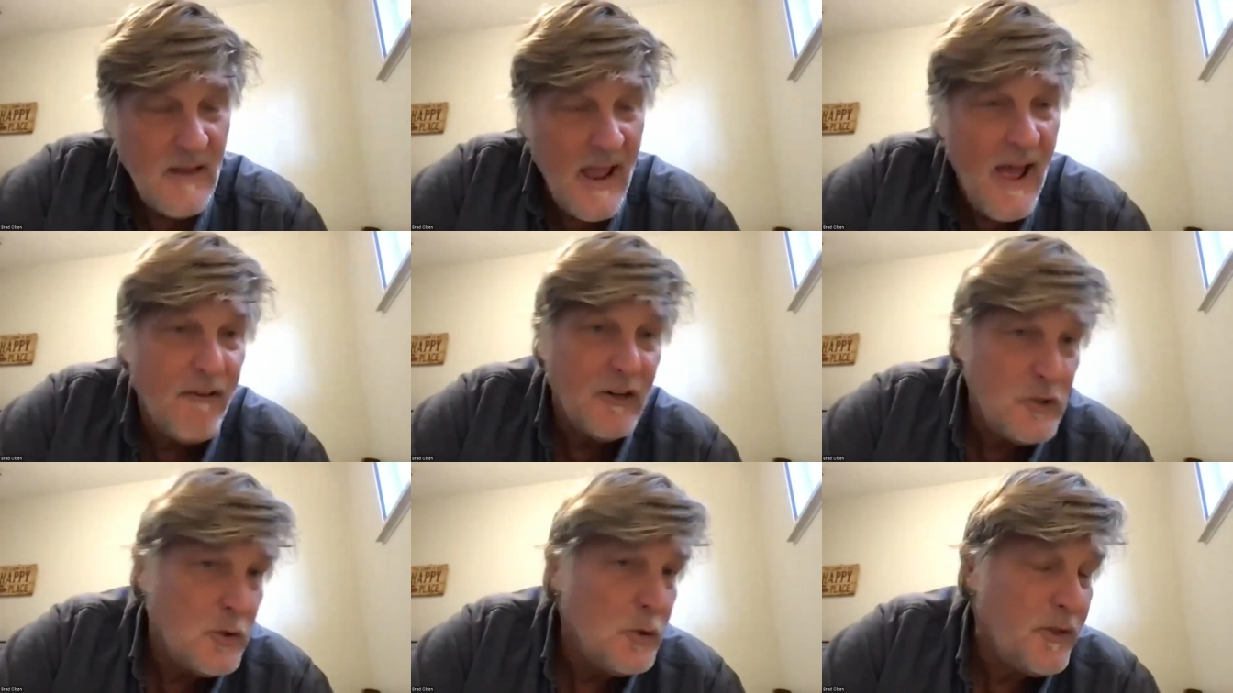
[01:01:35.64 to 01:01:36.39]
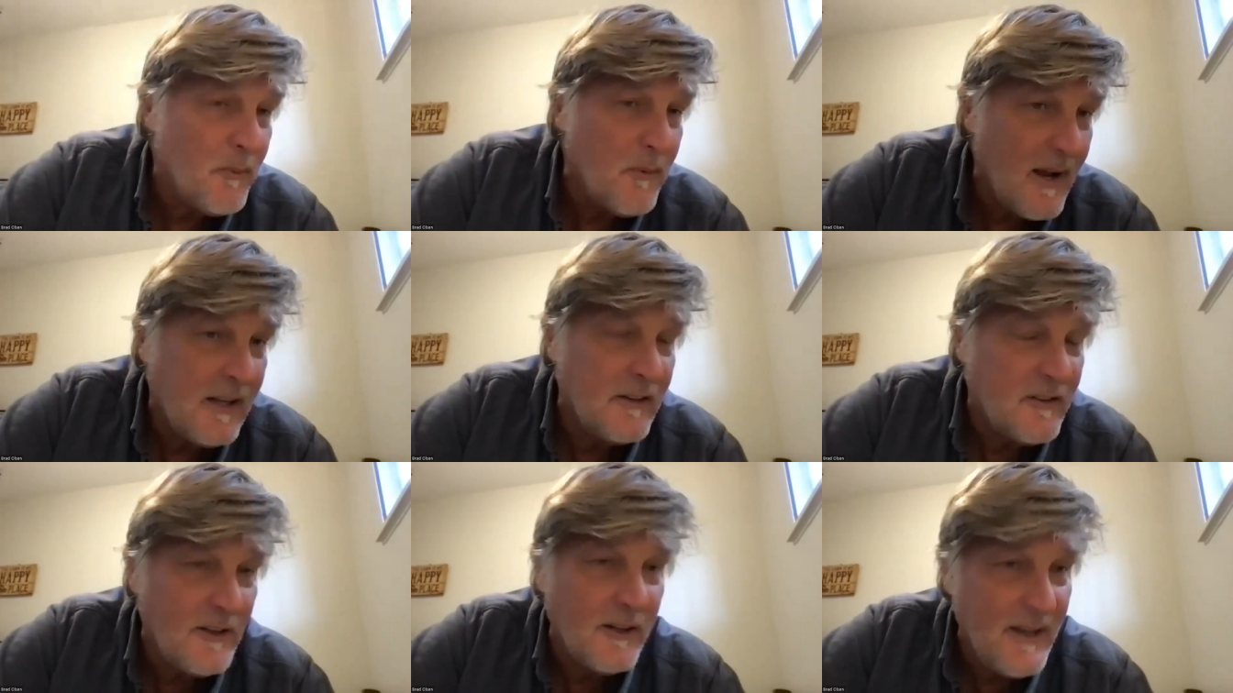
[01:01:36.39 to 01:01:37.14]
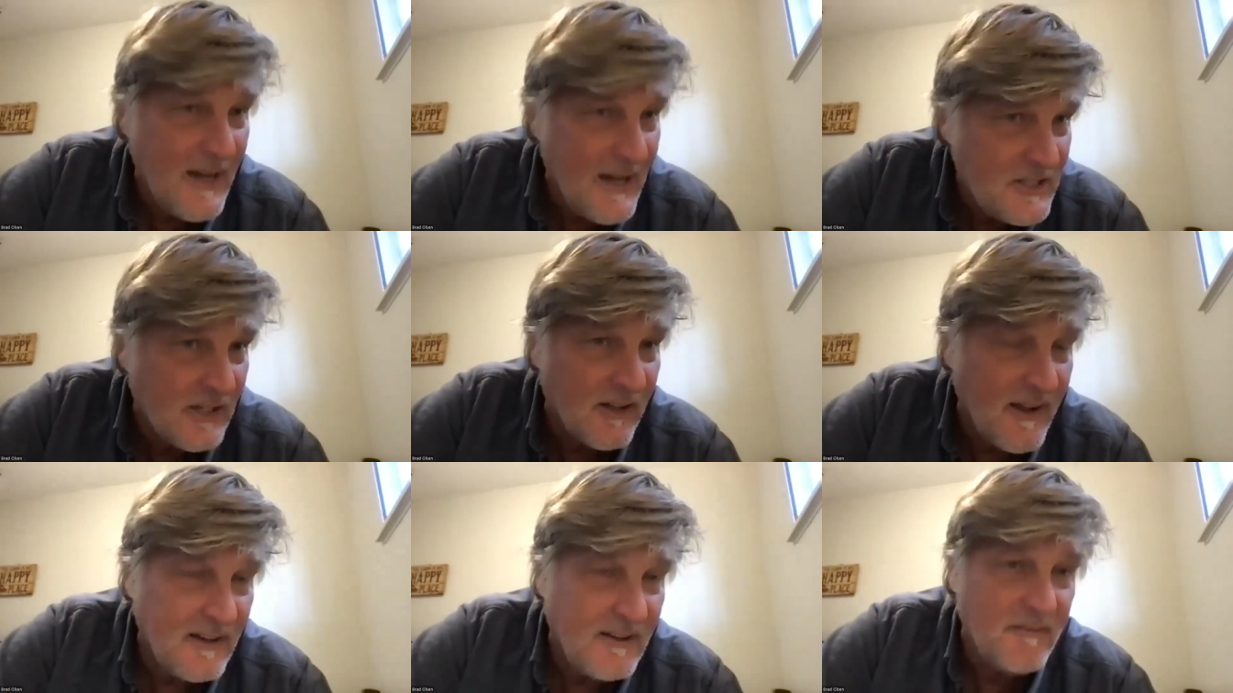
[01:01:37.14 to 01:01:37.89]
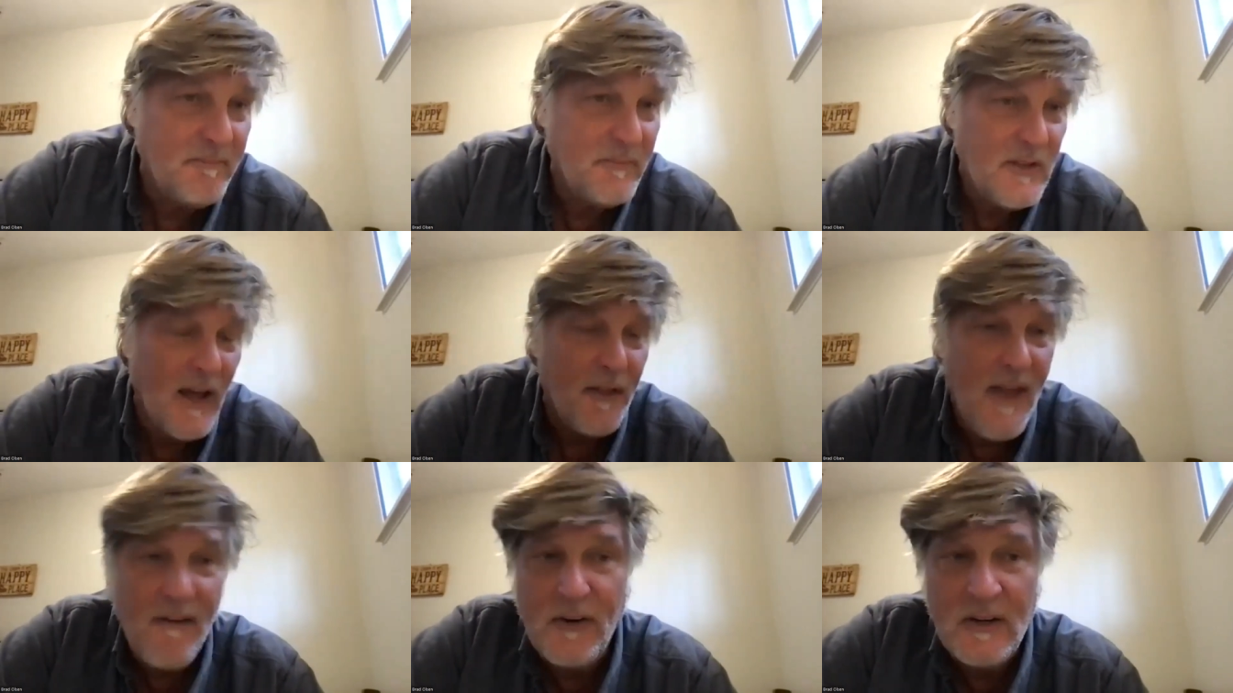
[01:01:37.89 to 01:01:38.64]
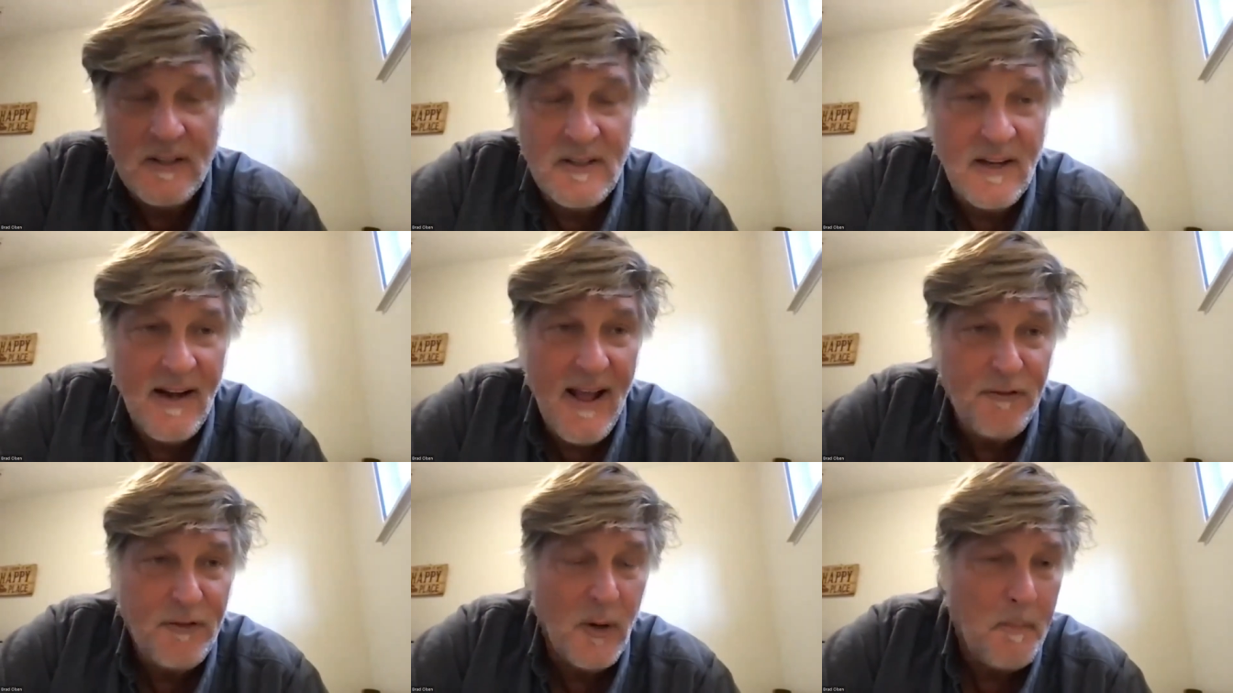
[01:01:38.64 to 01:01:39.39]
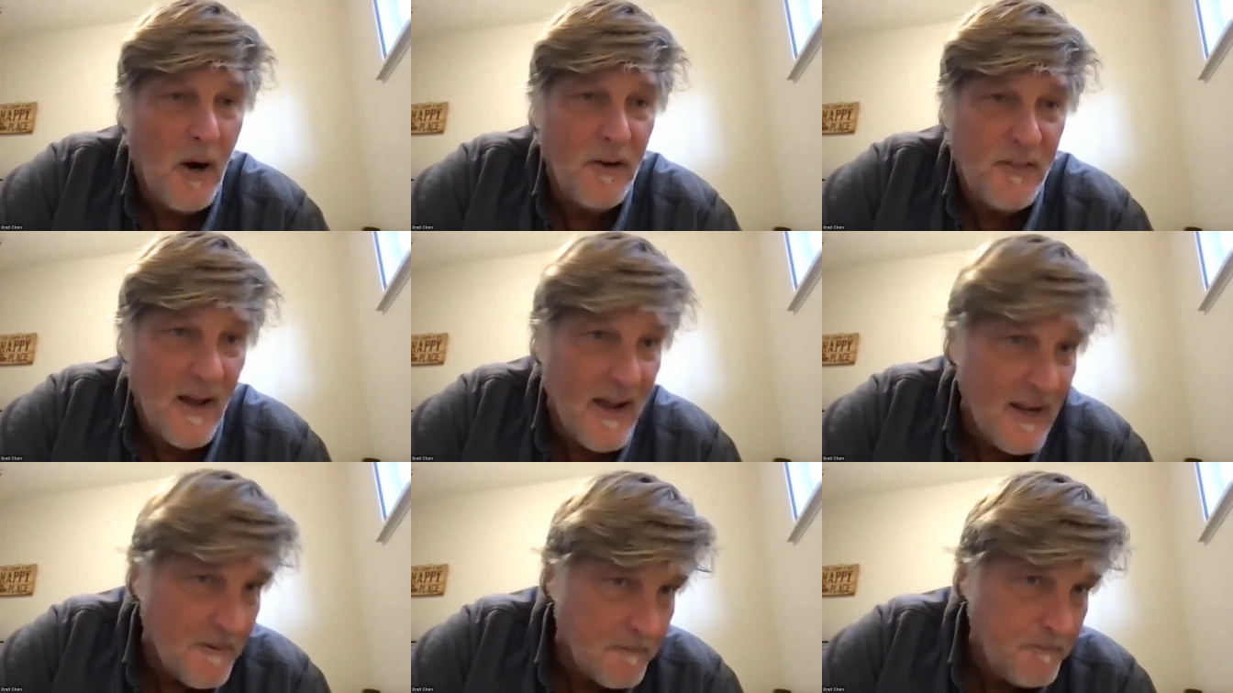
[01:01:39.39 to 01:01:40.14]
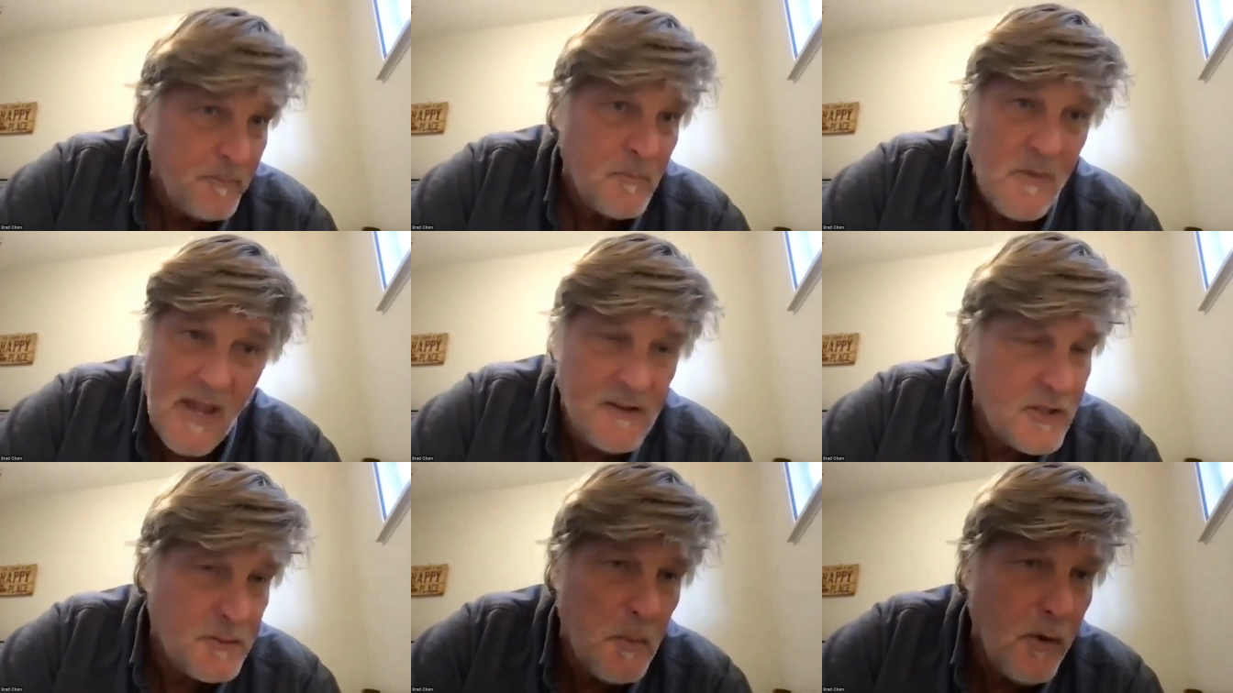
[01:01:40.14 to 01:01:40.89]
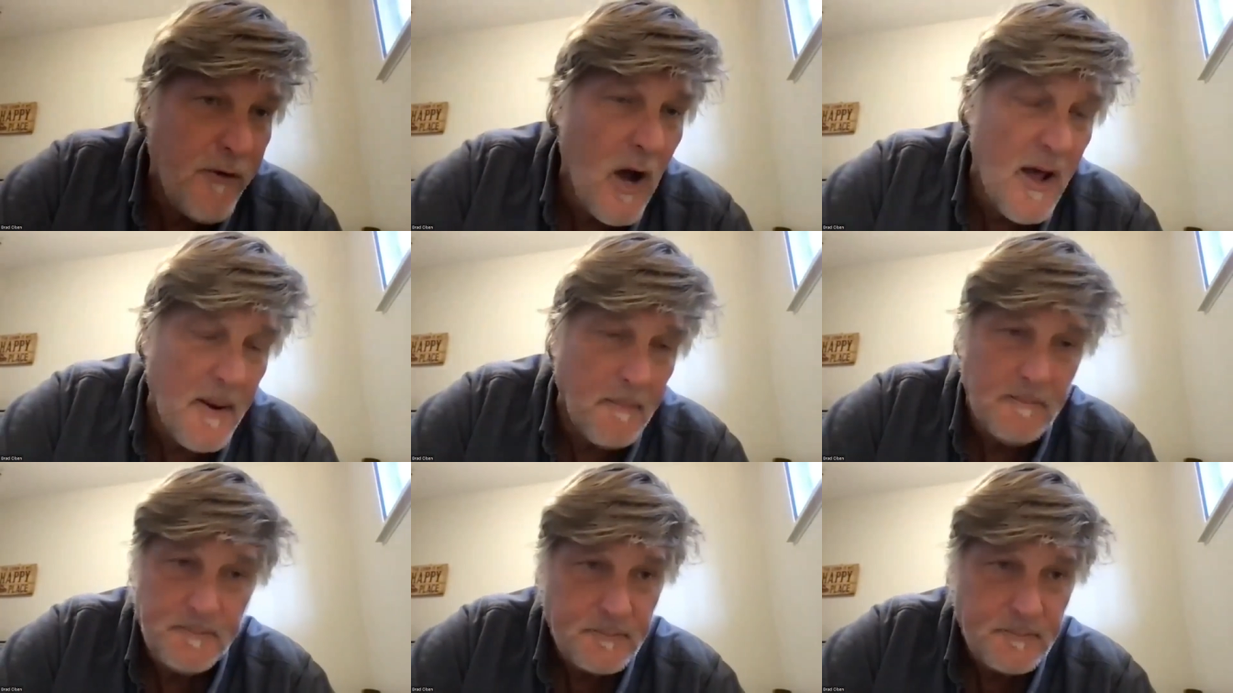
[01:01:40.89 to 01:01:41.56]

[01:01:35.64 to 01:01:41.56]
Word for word: have a truth and reconciliation like South Africa did after apartheid and, and just move on?